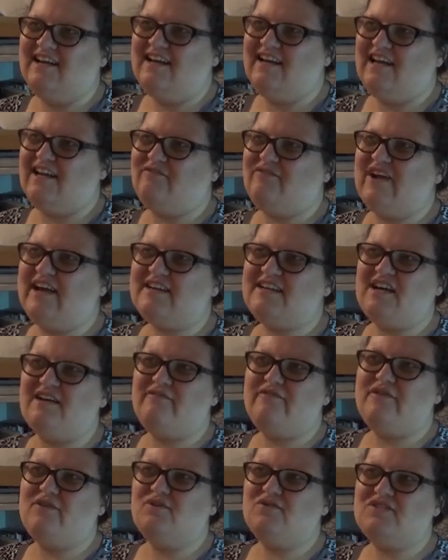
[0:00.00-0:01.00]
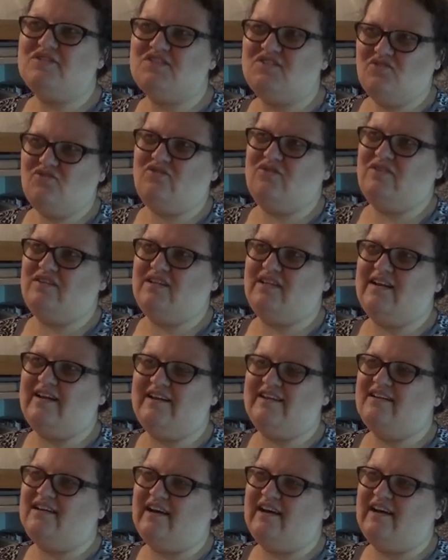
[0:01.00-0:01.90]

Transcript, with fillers: in fact, I feel certain that I,